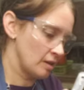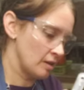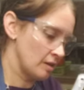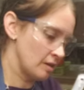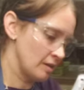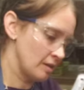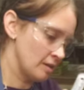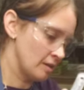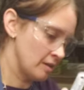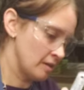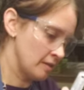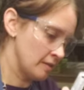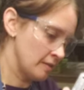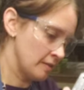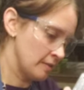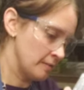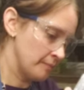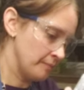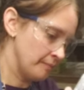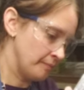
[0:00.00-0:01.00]

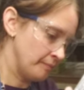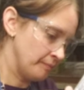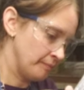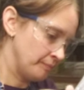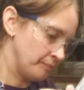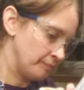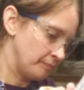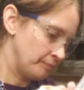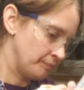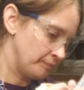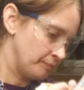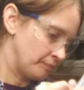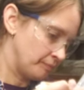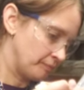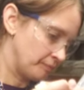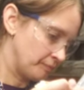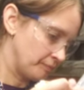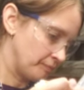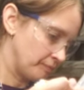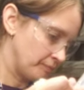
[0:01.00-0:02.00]

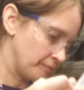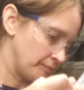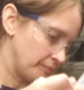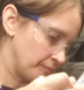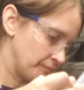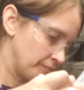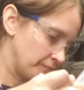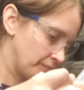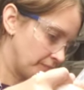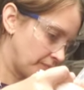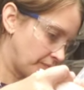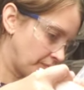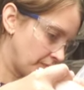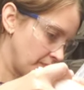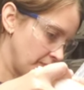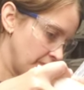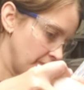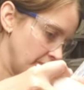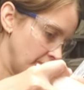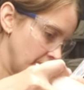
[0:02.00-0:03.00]

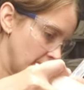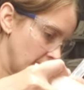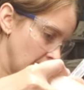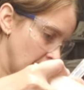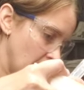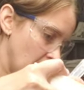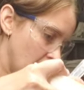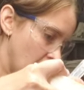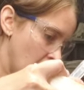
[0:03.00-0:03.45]
(no one is talking)